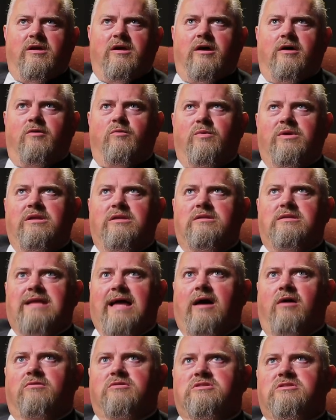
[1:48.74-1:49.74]

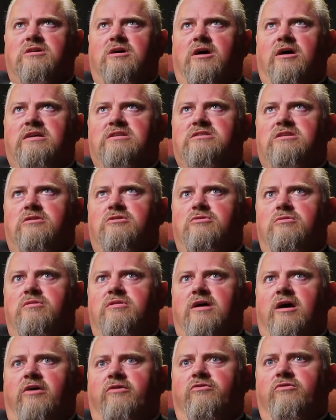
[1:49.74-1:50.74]
downsized in
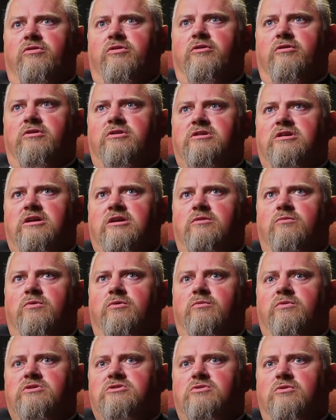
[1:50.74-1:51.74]
2013
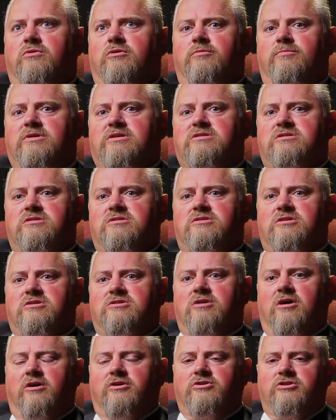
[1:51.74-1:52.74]
when we sold the business to
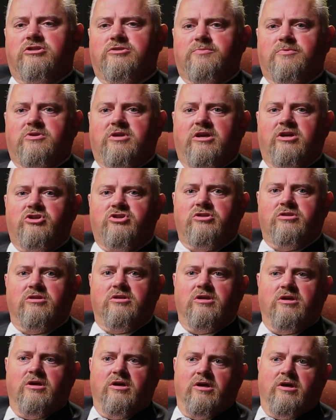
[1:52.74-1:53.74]
Stock Transportation.
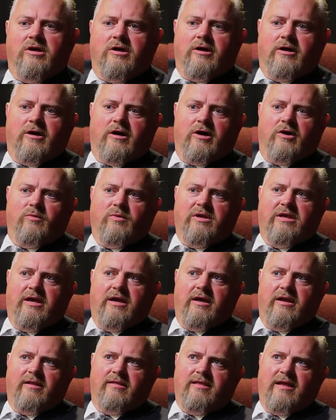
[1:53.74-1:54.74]
We
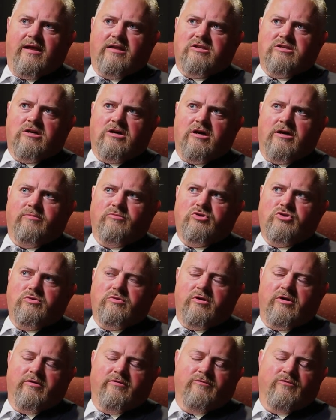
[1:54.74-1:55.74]
had, at that time,
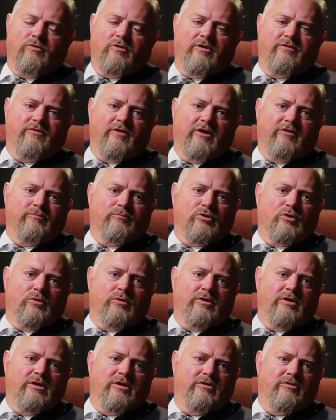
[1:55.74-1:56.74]
245
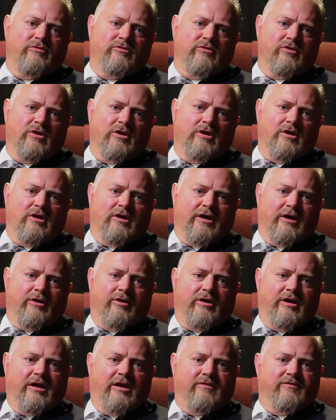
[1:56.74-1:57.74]
employees,
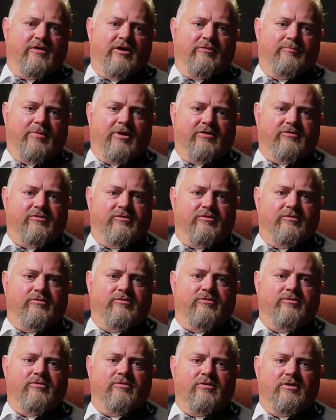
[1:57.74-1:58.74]
185
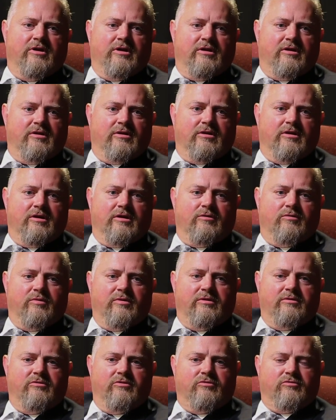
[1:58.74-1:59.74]
buses, and
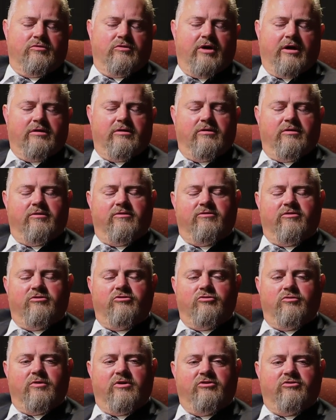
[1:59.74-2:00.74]
we just got in the
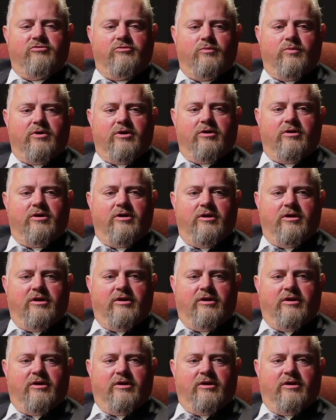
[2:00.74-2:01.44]
situation where